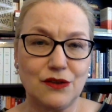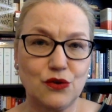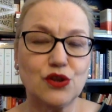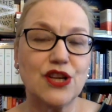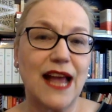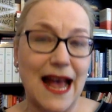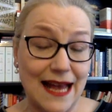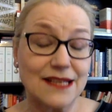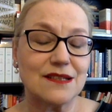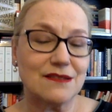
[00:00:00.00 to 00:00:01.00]
Dulce
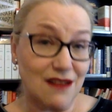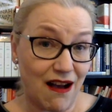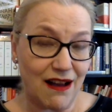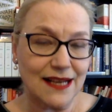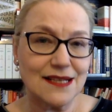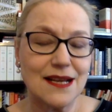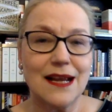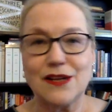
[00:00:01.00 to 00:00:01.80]
has died,